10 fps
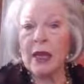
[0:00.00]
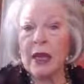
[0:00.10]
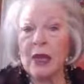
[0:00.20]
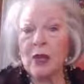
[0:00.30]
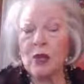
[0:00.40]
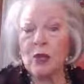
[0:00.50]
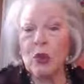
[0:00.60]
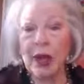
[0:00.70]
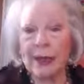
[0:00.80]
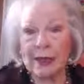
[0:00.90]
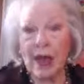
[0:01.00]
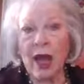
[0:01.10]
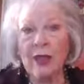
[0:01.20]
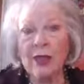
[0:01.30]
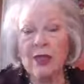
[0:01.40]
and you
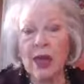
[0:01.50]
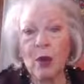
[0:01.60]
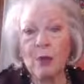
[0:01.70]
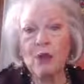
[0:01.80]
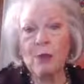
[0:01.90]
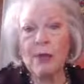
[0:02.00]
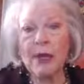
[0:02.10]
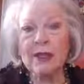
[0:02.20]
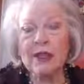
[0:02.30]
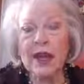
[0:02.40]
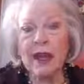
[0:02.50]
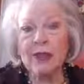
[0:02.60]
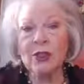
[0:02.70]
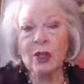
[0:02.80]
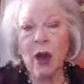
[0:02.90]
acknowledge now what your best
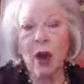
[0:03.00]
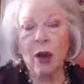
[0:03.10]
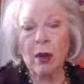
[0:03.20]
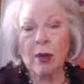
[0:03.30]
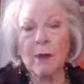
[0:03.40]
talents are.